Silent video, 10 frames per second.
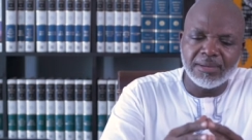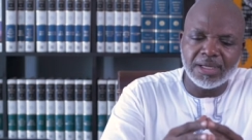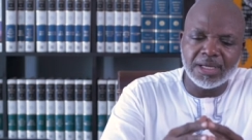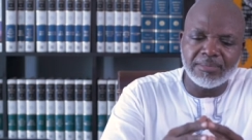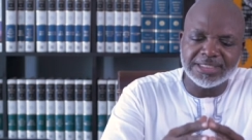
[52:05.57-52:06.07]

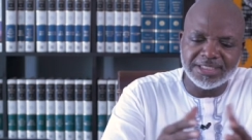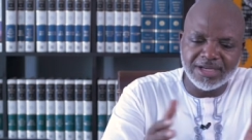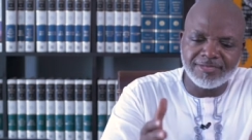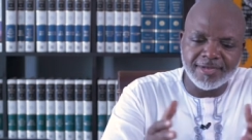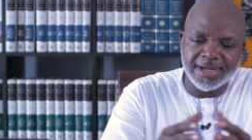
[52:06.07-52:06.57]
uh, my
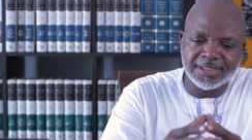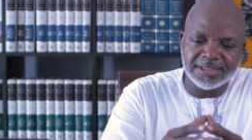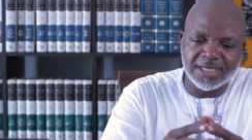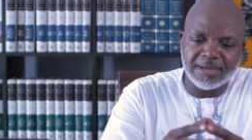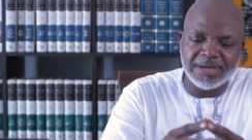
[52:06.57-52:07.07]
dear
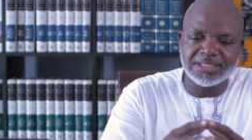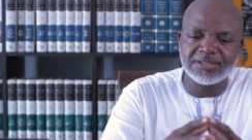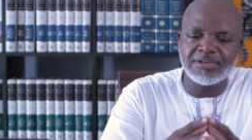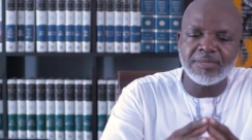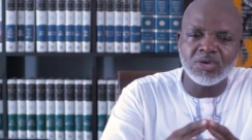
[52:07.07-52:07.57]
friend, uh, Pastor
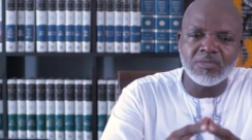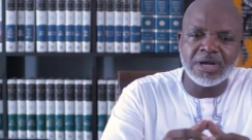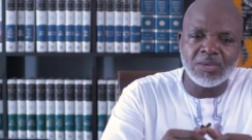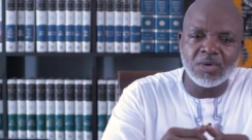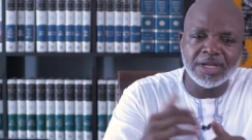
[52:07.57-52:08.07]
Femi
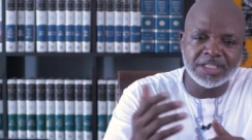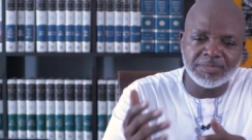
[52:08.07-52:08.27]
Gubanwo, and it's